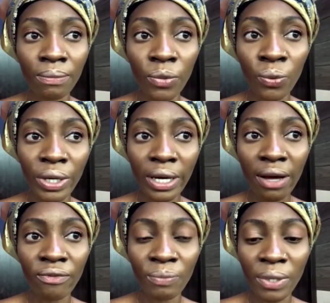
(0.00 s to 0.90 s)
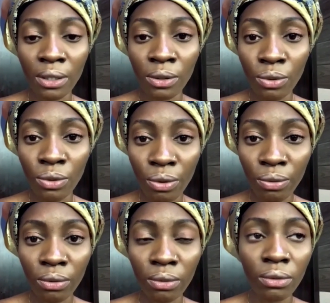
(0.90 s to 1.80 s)
we have been
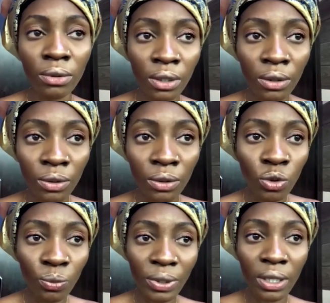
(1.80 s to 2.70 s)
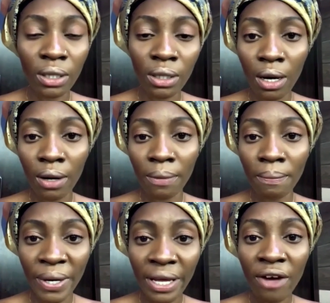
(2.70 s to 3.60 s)
known to be
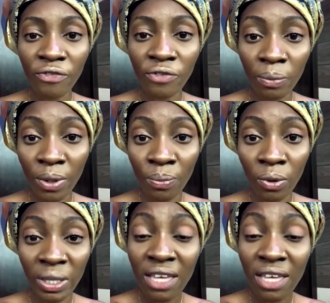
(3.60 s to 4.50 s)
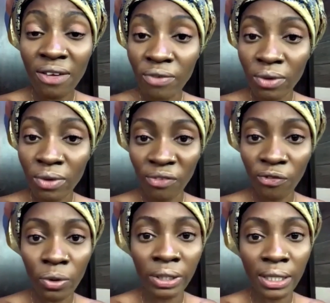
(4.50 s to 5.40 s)
Biafran people even before
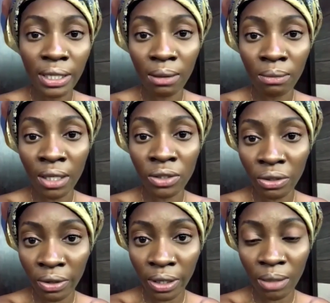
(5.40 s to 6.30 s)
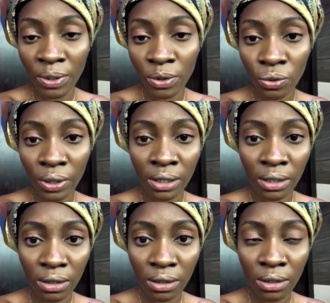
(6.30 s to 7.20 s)
the name Nigeria came into
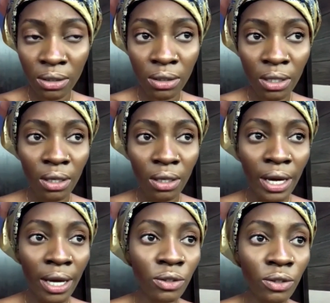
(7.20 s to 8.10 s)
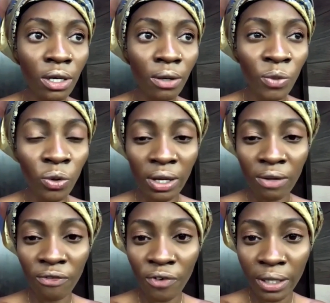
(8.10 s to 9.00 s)
existence. Hence, you
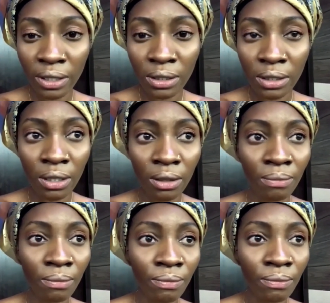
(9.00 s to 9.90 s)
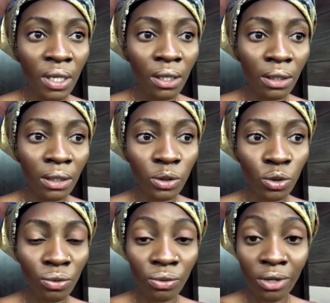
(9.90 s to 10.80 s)
can find
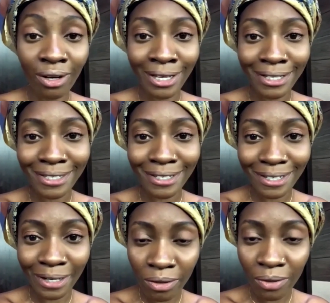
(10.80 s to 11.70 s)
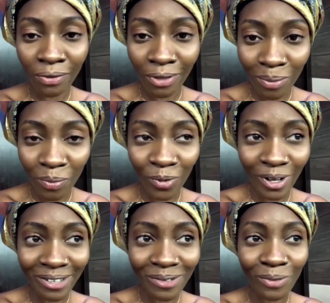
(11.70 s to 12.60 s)
little nuggets, as I call them,
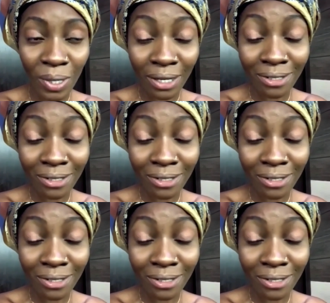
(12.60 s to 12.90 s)
whilst